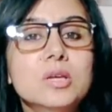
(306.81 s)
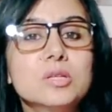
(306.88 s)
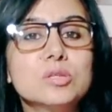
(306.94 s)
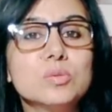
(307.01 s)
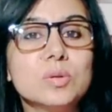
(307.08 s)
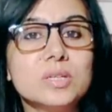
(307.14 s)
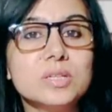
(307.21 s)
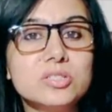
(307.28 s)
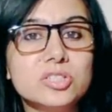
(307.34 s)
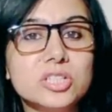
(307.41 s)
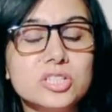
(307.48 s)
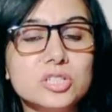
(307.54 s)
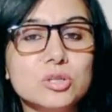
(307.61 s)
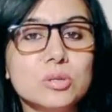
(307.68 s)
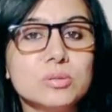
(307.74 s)
So what does
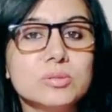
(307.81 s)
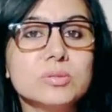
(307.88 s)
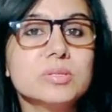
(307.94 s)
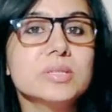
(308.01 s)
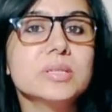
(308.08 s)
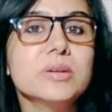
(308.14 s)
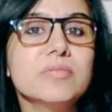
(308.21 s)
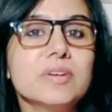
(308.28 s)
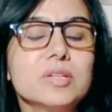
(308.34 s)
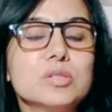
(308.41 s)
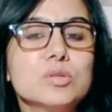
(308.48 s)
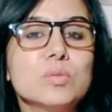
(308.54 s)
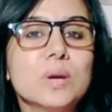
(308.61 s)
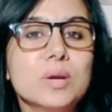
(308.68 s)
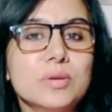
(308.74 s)
Jyeshtha also signify?
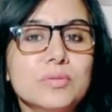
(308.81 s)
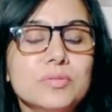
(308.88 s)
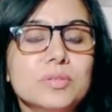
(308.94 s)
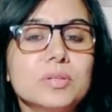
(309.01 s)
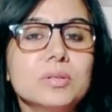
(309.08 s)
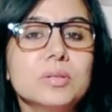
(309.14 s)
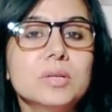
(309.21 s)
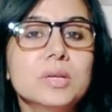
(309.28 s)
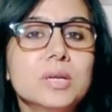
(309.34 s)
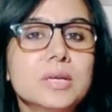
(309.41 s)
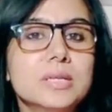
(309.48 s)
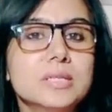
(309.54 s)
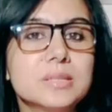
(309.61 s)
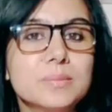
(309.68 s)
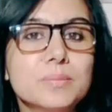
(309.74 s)
So one of the
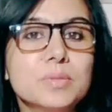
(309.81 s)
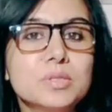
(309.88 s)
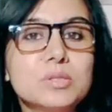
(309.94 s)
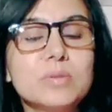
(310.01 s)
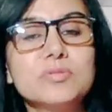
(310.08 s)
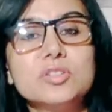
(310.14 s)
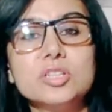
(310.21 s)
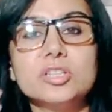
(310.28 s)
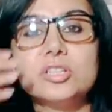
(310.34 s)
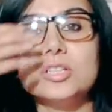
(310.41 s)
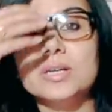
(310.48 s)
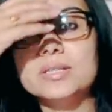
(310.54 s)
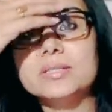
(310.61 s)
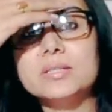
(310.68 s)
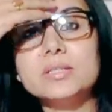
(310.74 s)
symbols of
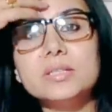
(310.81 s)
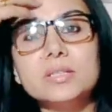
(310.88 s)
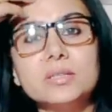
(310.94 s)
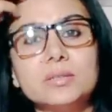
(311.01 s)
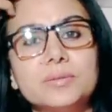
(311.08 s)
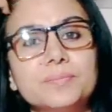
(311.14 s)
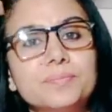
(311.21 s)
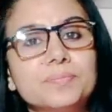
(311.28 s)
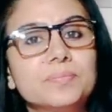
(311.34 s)
Jyeshtha is a deer.